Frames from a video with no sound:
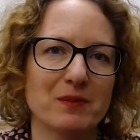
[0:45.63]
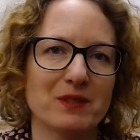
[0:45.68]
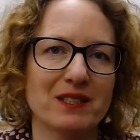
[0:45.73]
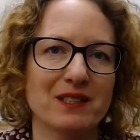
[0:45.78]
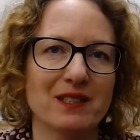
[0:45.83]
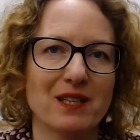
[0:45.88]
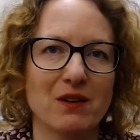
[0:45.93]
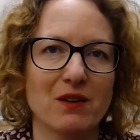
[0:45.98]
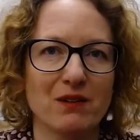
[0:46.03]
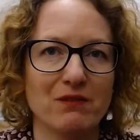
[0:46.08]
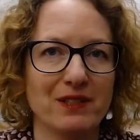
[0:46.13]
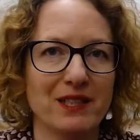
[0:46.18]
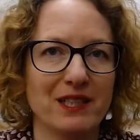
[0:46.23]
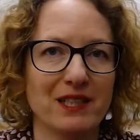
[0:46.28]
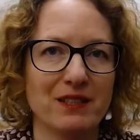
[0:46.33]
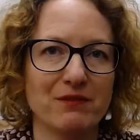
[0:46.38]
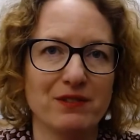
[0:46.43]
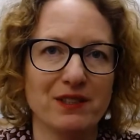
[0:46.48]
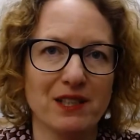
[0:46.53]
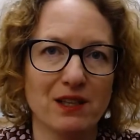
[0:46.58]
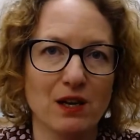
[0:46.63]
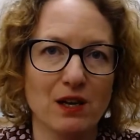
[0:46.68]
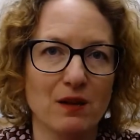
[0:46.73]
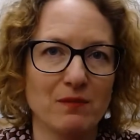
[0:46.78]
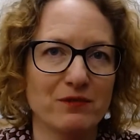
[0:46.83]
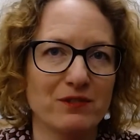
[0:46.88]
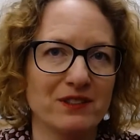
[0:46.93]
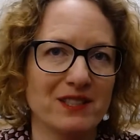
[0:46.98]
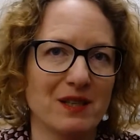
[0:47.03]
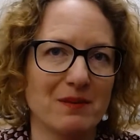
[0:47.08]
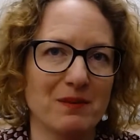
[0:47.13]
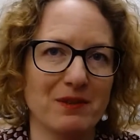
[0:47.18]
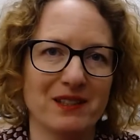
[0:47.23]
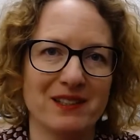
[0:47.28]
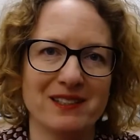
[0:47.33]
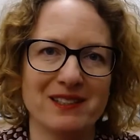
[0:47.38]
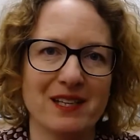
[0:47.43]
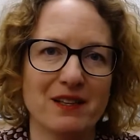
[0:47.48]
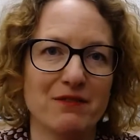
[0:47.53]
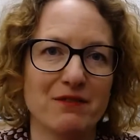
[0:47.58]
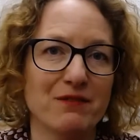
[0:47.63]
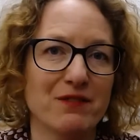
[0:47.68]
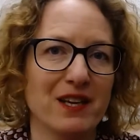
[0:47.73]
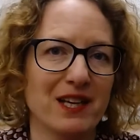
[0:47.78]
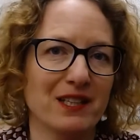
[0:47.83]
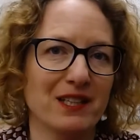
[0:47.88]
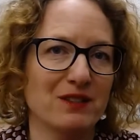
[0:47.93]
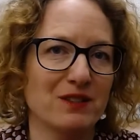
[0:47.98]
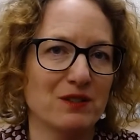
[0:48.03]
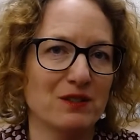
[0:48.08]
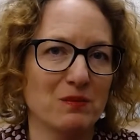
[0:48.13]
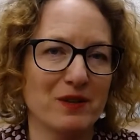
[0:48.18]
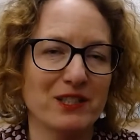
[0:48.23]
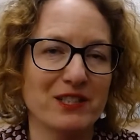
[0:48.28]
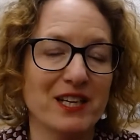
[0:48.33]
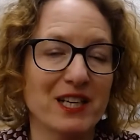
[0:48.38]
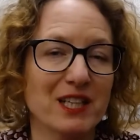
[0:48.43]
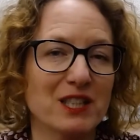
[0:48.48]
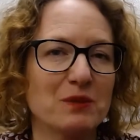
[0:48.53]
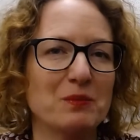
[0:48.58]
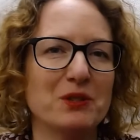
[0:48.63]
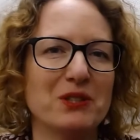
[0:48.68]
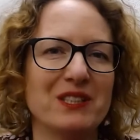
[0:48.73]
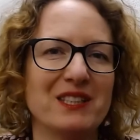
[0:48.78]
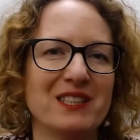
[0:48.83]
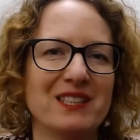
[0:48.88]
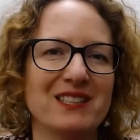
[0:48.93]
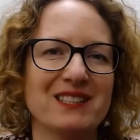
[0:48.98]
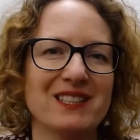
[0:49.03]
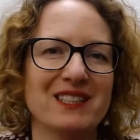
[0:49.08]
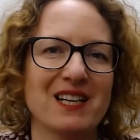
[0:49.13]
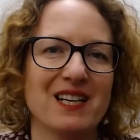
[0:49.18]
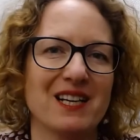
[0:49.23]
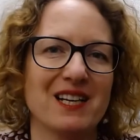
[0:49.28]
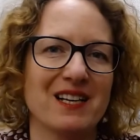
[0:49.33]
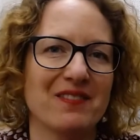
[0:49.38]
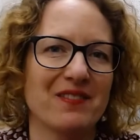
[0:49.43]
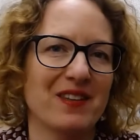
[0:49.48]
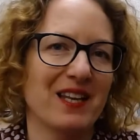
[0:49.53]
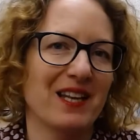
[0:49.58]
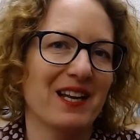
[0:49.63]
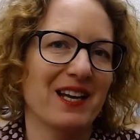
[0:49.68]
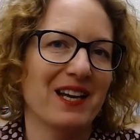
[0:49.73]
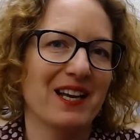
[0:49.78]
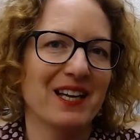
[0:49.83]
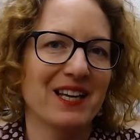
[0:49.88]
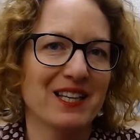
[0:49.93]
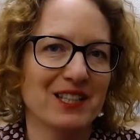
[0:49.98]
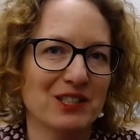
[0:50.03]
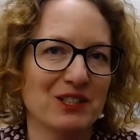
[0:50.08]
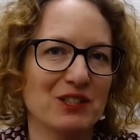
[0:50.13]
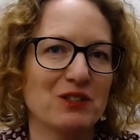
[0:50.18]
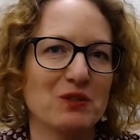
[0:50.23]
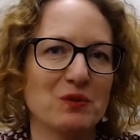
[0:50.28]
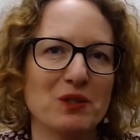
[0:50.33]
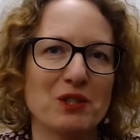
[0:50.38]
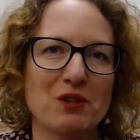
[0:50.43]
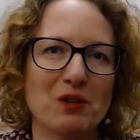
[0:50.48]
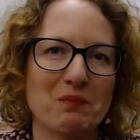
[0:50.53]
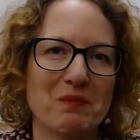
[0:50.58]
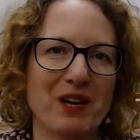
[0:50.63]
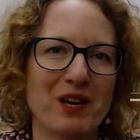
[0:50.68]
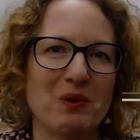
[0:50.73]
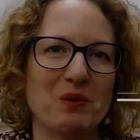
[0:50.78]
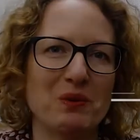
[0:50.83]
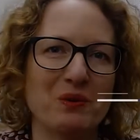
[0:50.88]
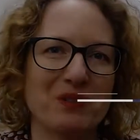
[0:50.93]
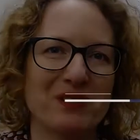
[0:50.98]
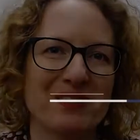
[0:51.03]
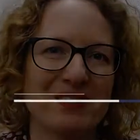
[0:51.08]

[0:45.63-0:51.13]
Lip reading: and now I really feel comfortable and have gained so much expertise that I can do it on my own.